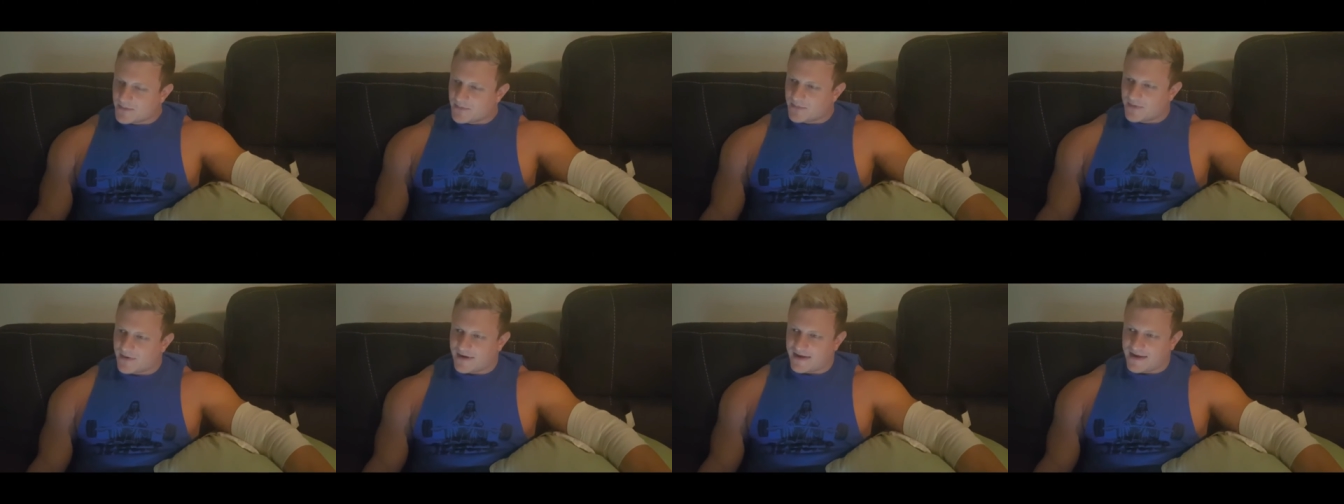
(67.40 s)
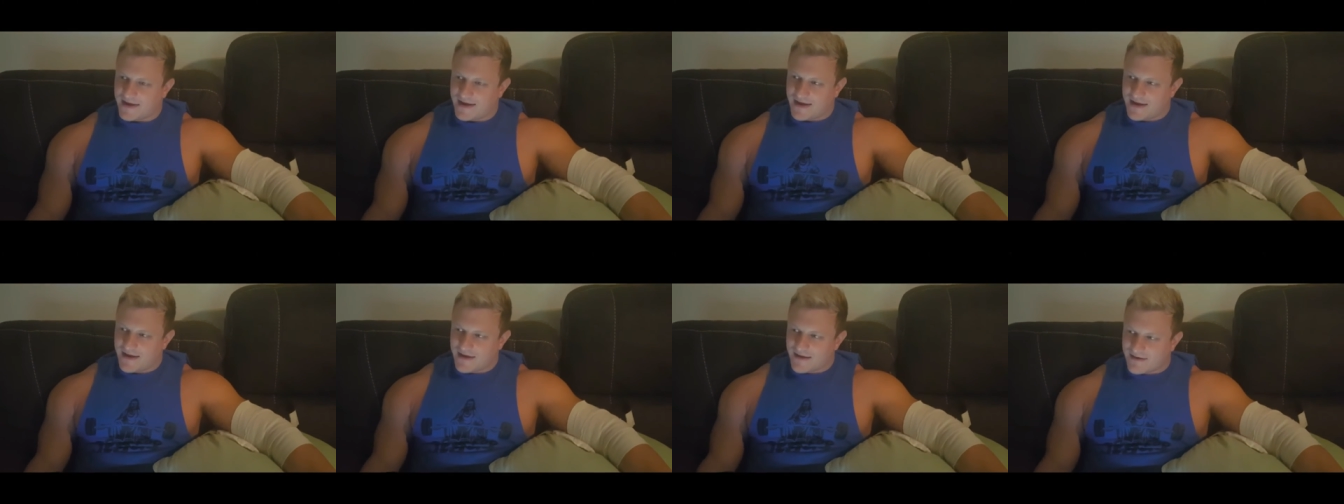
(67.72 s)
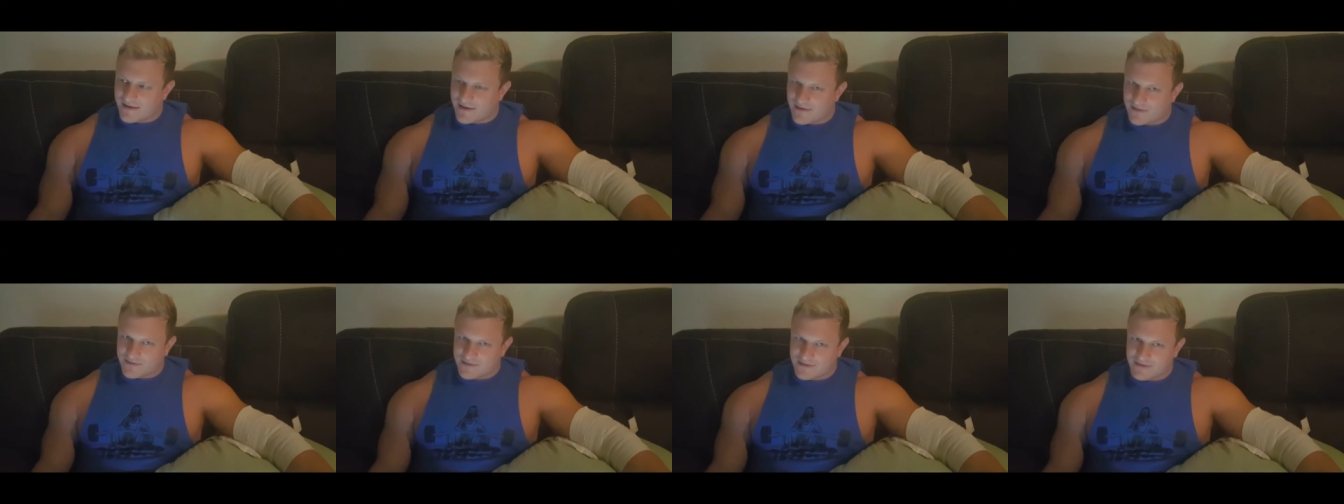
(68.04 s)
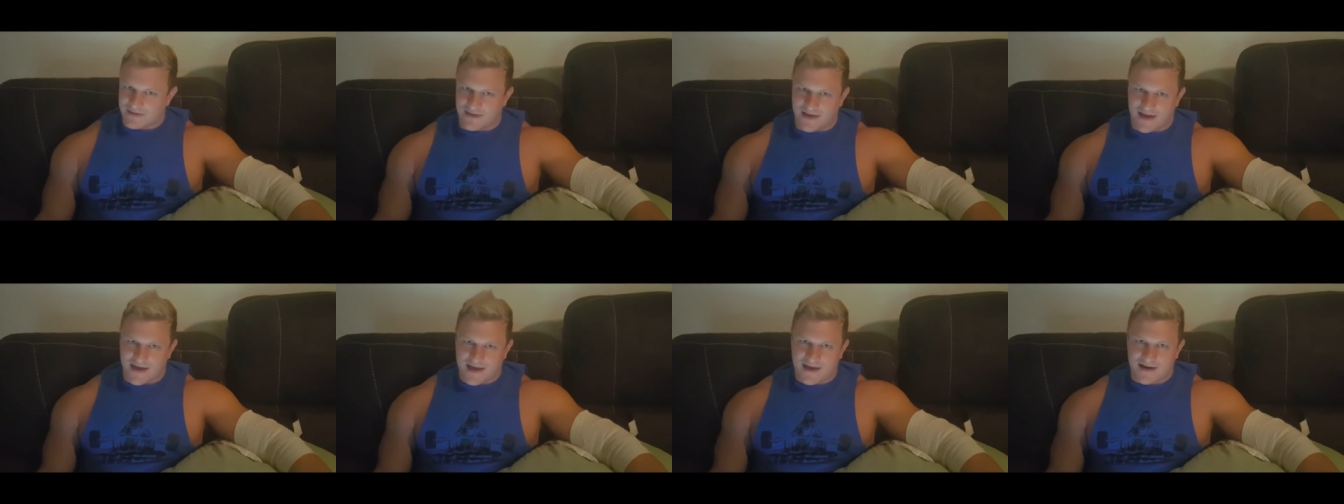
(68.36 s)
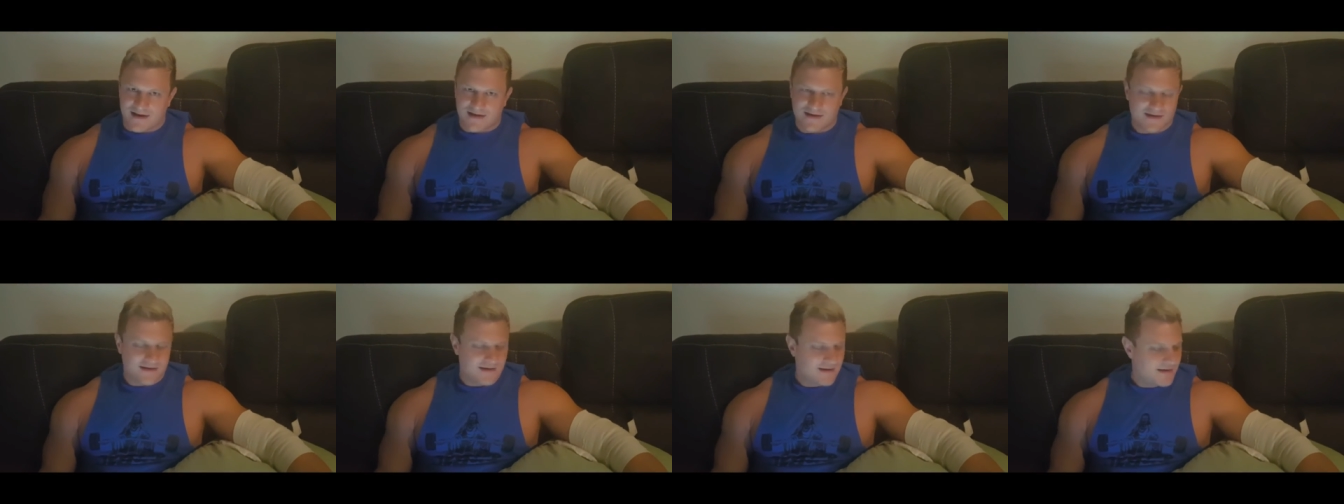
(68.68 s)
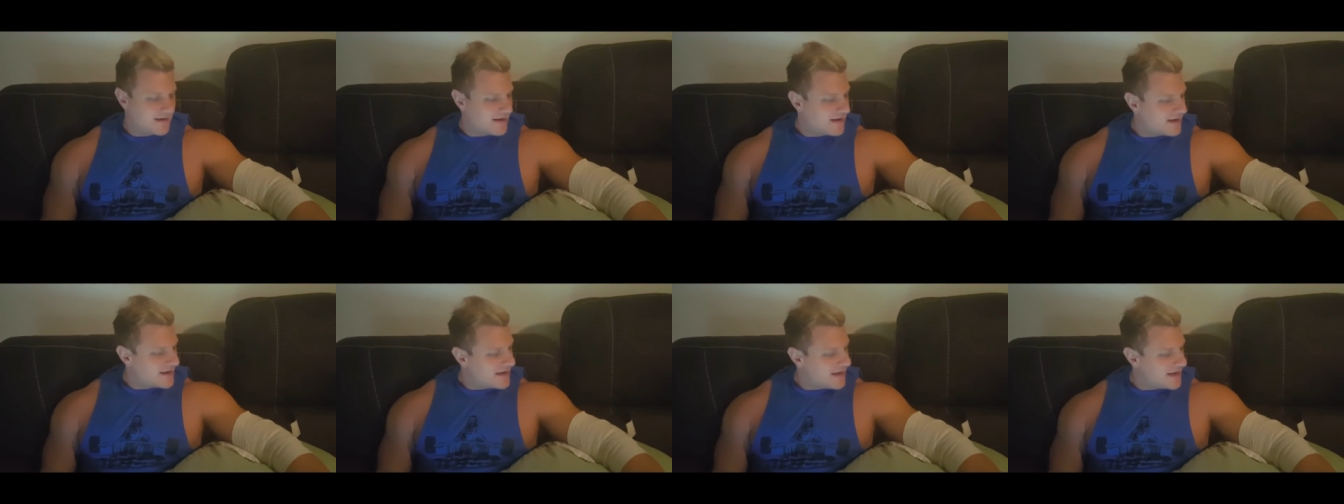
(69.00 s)
But yeah, other than that,
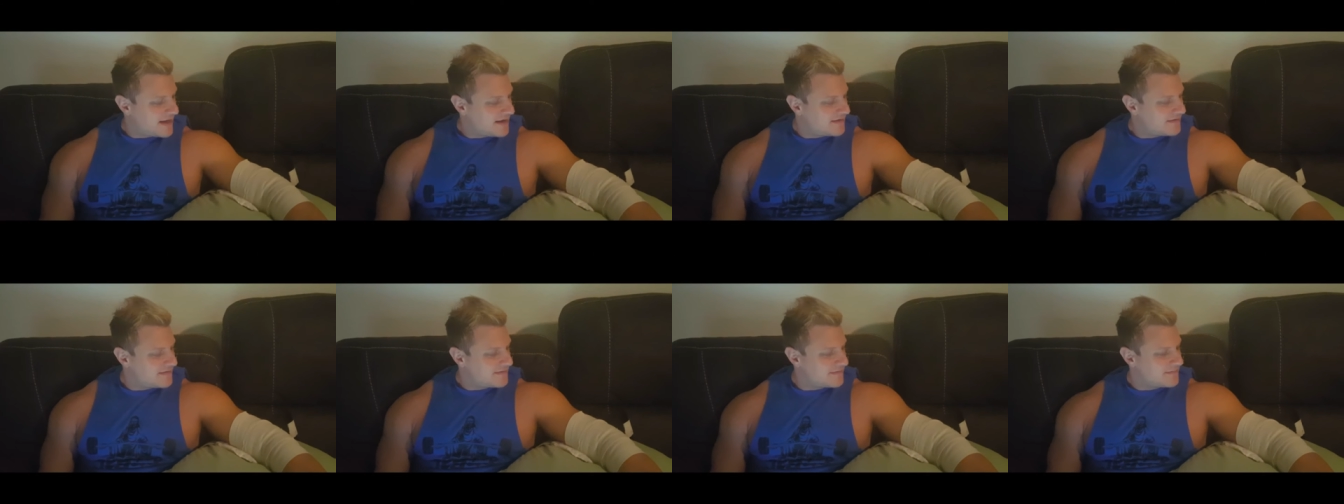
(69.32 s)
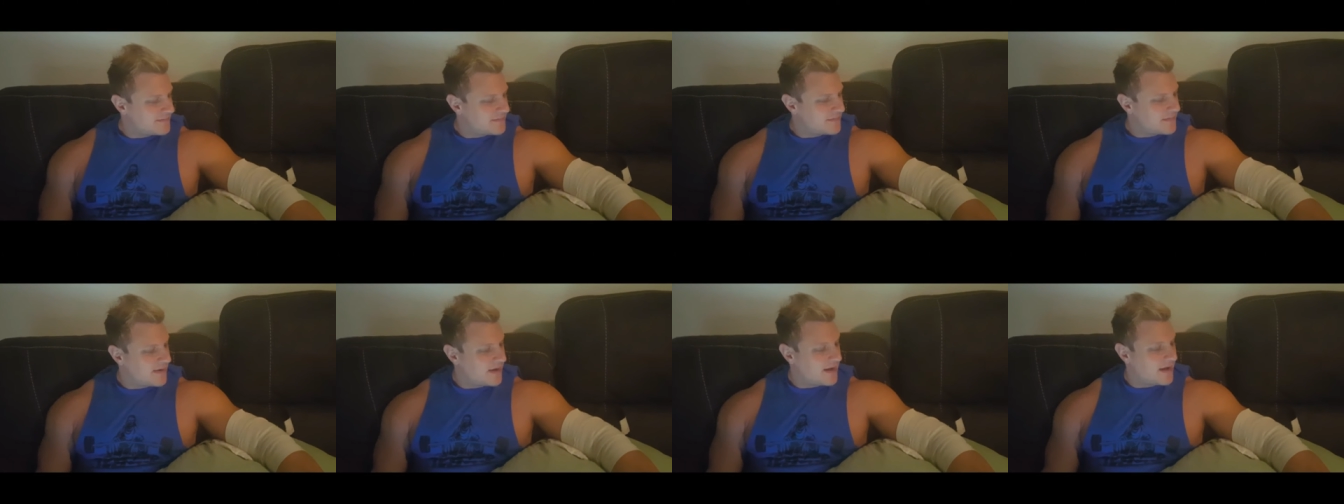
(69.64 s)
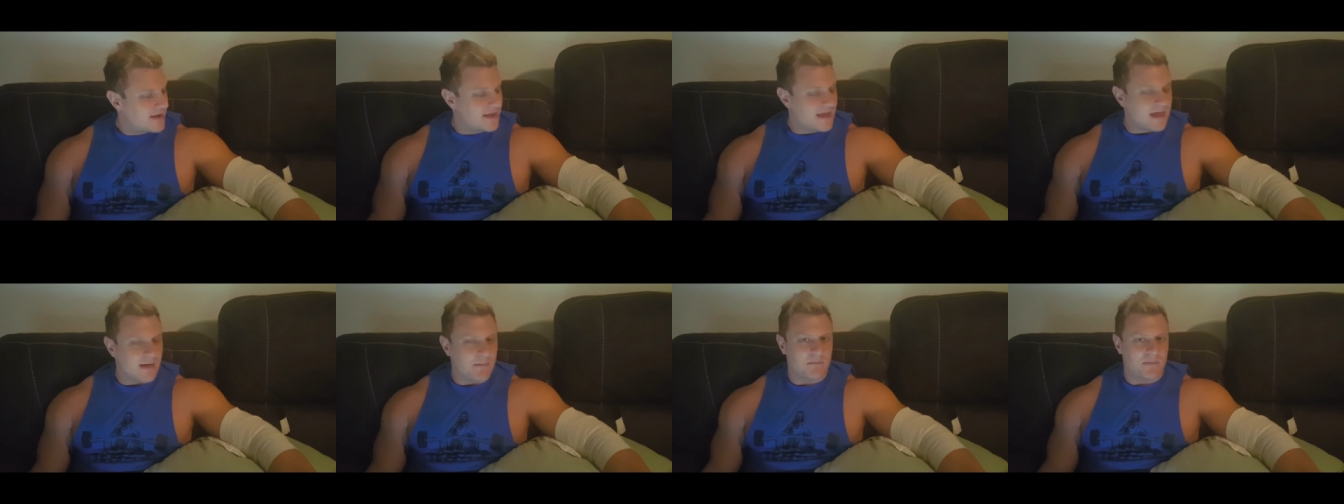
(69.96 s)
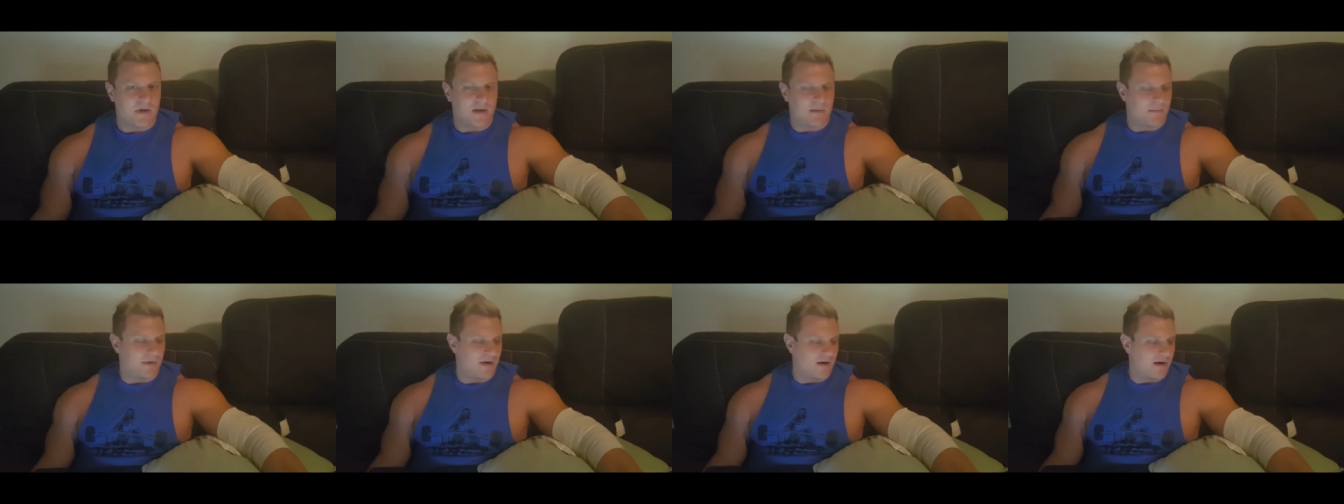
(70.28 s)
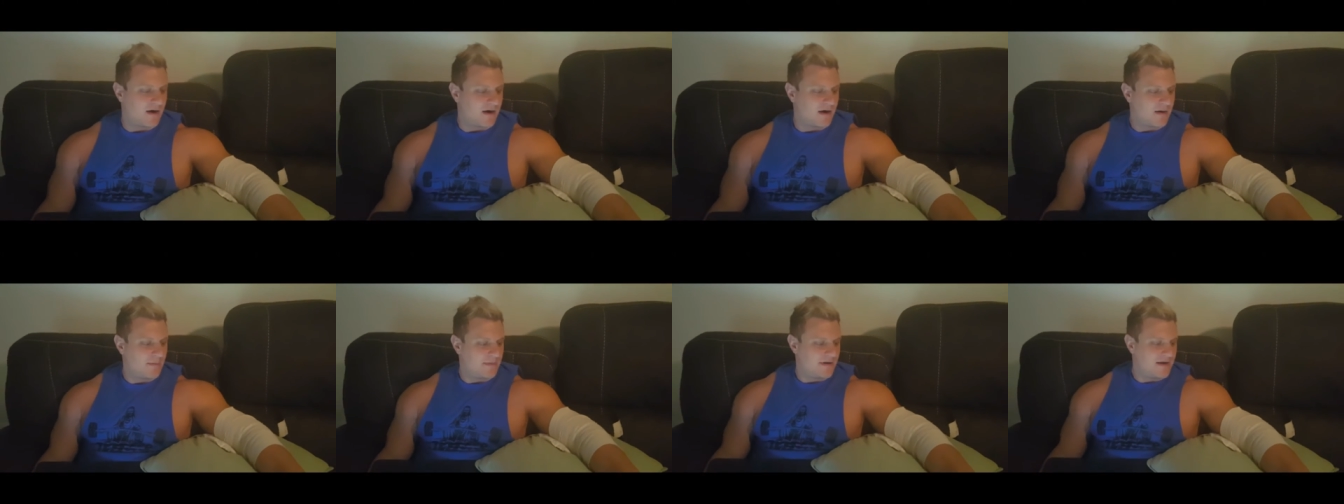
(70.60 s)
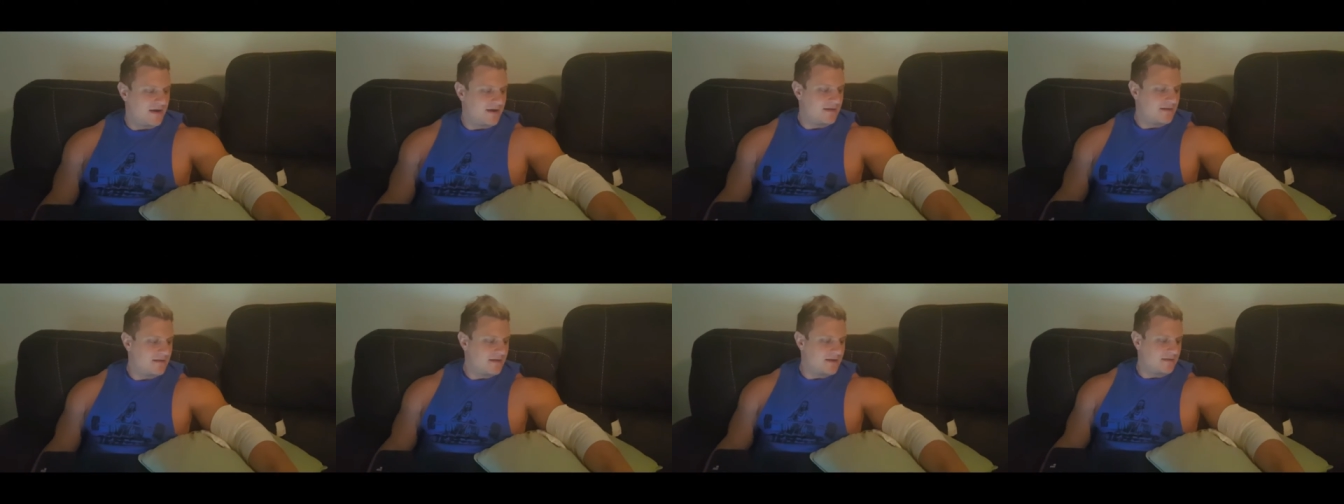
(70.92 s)
I can't I can't bend my arm
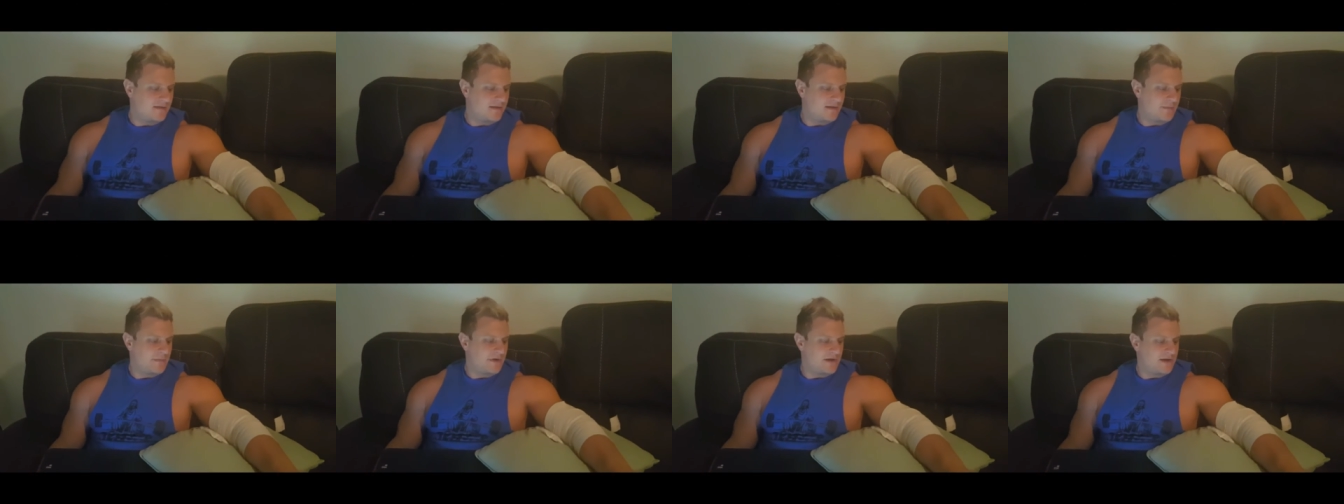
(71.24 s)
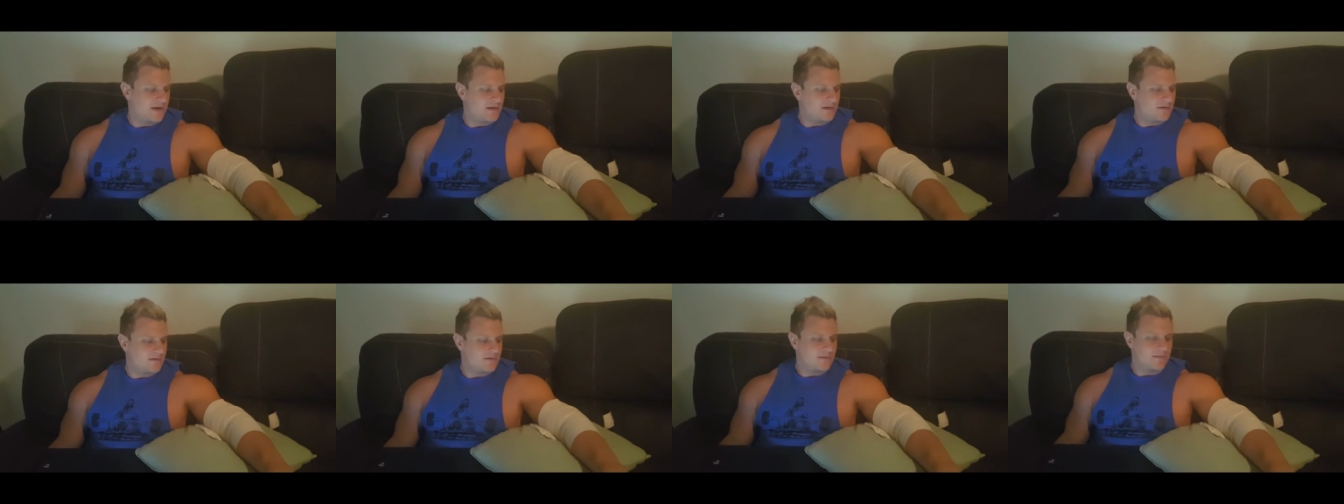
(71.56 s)
yet. They limit you.